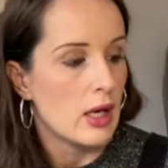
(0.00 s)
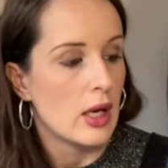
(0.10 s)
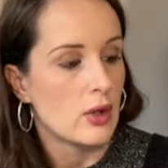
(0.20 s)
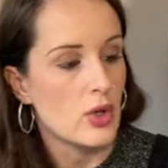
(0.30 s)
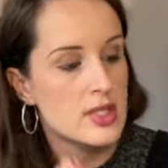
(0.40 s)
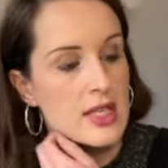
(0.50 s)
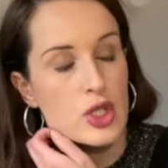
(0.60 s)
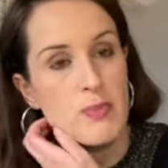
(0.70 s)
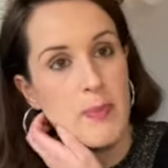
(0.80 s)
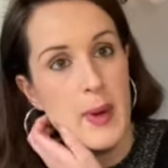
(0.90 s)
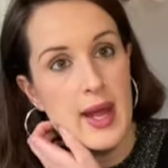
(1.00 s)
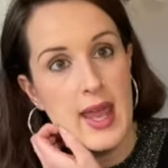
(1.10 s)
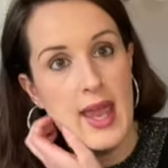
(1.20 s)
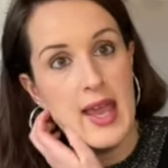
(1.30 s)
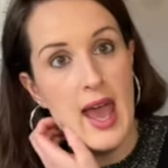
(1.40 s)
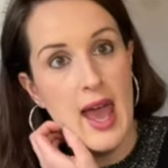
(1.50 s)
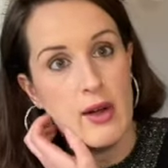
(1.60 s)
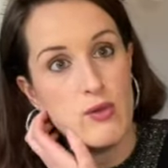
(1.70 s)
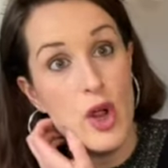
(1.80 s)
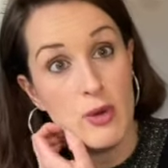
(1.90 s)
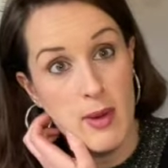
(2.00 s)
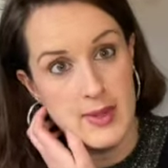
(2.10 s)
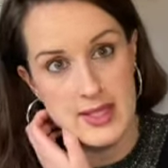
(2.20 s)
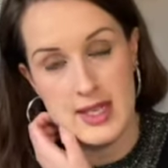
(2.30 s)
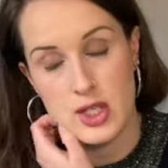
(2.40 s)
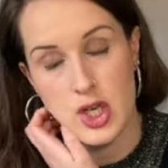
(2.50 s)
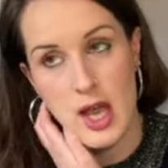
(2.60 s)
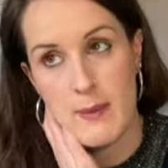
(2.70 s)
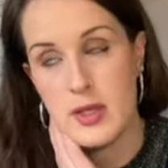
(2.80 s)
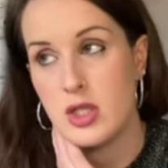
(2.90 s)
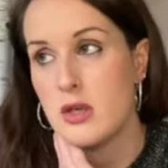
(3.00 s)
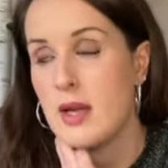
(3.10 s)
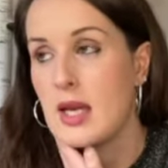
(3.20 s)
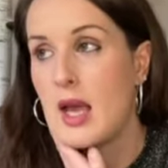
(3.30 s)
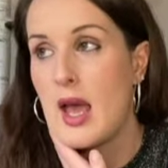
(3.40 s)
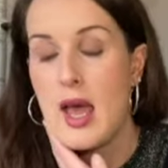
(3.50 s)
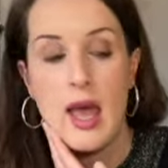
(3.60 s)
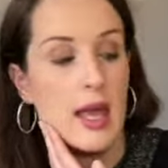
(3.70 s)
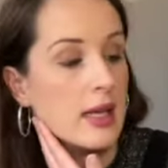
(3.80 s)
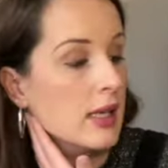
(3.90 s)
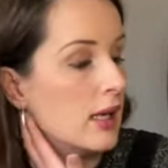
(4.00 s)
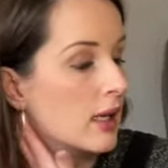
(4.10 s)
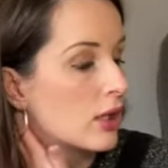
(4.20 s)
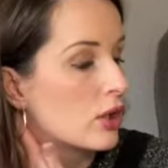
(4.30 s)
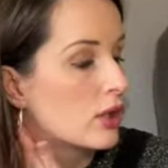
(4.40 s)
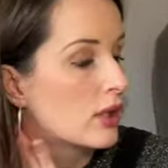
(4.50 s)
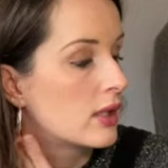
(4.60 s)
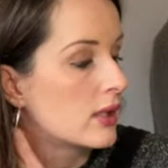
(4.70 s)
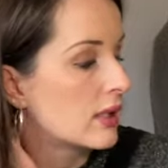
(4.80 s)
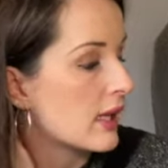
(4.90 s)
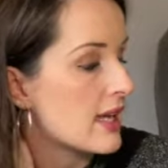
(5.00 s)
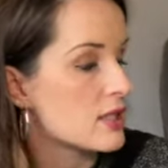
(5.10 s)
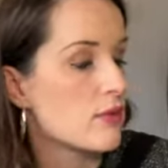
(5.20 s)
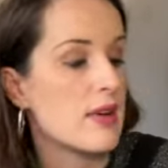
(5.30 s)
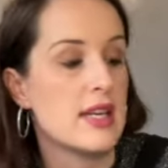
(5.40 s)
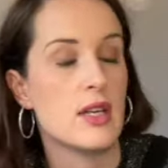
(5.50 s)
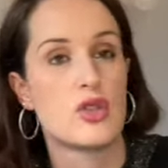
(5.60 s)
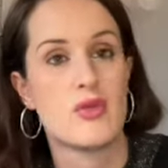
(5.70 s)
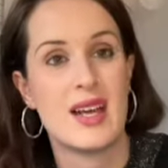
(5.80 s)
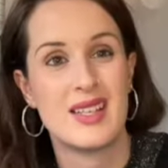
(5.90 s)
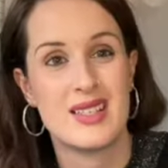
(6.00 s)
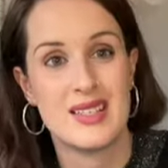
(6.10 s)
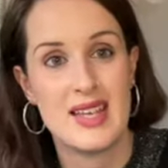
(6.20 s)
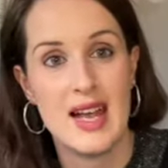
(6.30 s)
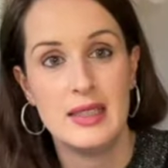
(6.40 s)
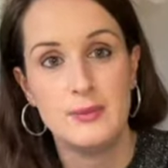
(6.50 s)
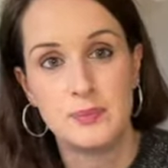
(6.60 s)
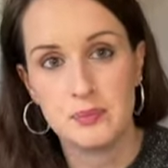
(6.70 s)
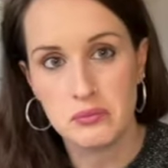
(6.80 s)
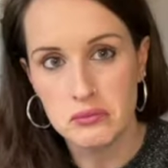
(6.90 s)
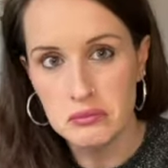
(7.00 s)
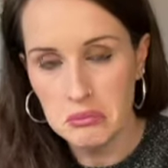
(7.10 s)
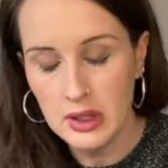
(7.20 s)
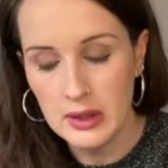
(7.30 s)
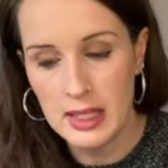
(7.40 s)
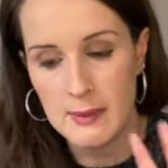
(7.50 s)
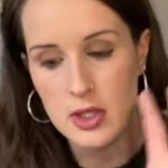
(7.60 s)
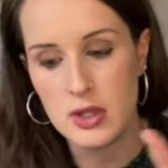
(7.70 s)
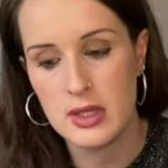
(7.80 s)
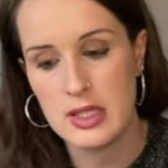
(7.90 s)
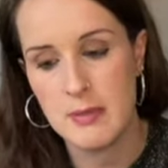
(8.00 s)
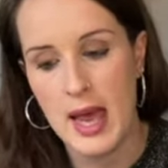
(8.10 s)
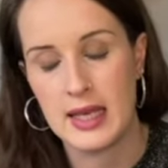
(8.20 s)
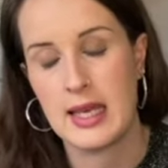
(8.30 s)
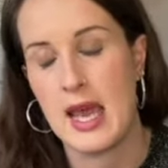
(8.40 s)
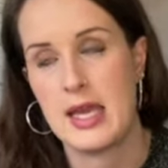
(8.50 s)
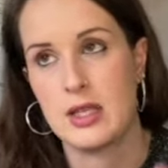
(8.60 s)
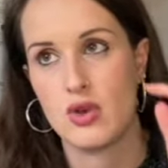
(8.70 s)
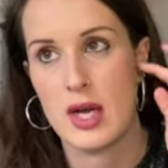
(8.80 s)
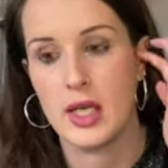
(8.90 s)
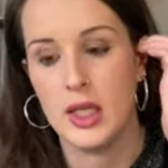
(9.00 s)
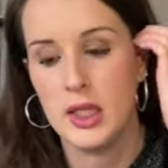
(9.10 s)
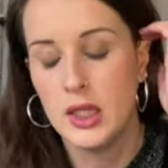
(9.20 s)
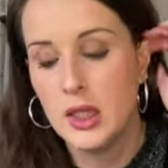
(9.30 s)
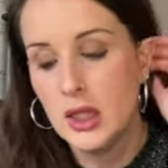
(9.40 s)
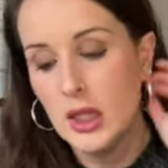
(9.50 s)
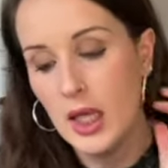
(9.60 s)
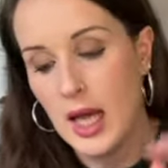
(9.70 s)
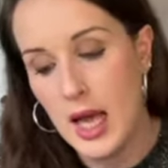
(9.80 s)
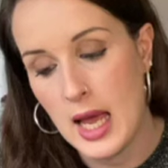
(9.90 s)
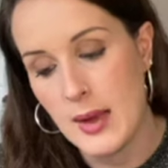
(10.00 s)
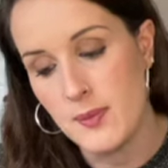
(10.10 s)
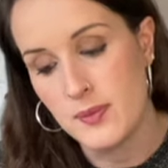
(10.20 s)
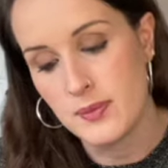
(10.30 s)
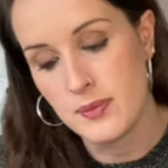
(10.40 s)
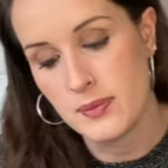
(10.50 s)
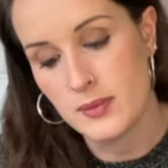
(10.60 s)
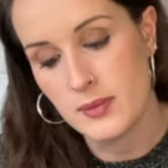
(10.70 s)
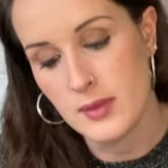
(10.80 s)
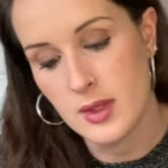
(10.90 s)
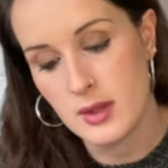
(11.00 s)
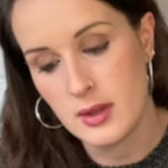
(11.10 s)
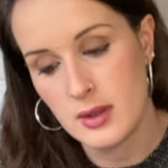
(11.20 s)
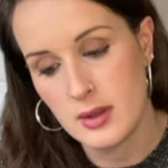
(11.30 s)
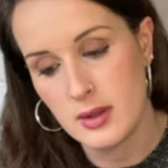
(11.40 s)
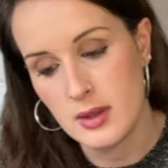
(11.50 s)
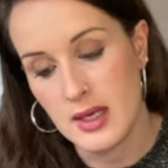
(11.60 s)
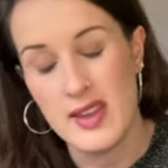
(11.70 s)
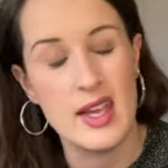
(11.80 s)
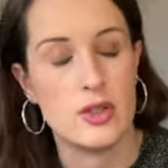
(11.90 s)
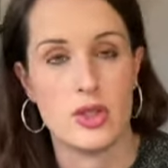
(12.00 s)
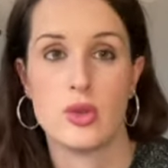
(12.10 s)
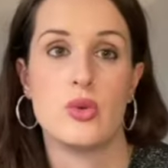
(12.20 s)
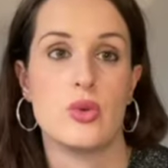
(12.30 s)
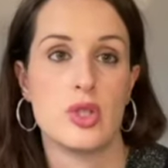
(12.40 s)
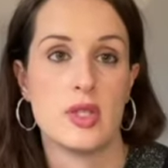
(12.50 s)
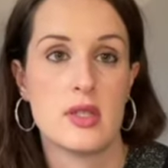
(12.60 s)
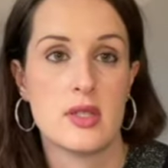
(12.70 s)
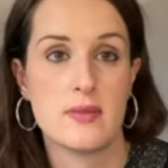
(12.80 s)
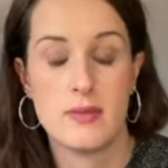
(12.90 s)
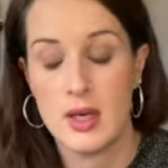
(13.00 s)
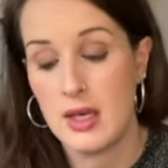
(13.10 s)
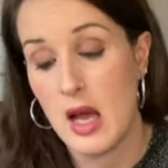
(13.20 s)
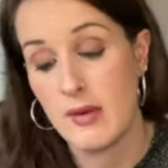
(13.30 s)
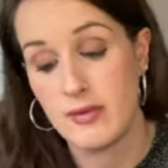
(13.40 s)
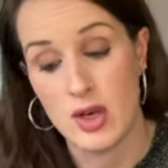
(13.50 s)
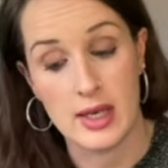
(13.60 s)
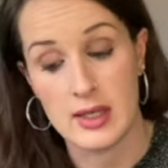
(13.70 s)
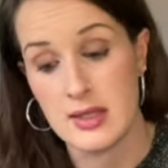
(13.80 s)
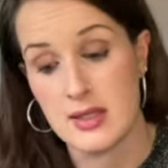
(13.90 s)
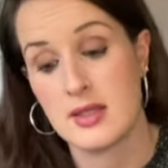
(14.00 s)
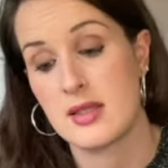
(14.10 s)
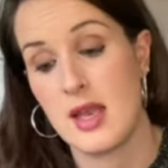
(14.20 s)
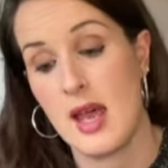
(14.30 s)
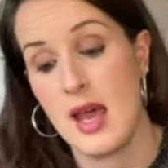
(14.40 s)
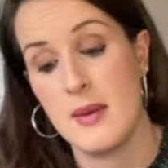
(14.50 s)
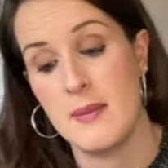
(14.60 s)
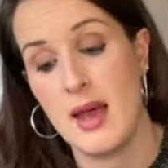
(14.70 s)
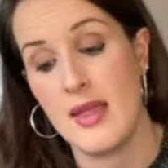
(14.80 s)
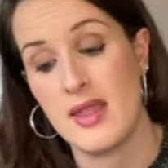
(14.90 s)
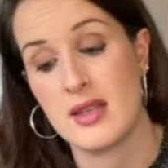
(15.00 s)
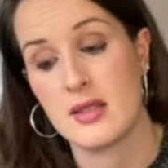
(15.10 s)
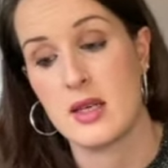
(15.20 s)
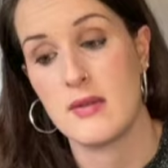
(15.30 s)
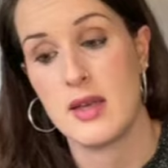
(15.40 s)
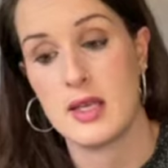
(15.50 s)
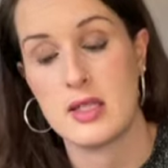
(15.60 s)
Cross Stitch Bunny and Rogue Mama Stitcher have been doing a Kazarina dragon sal. They've been doing this pancake dragon, and they are just gorgeous. I love dragons and that side of things.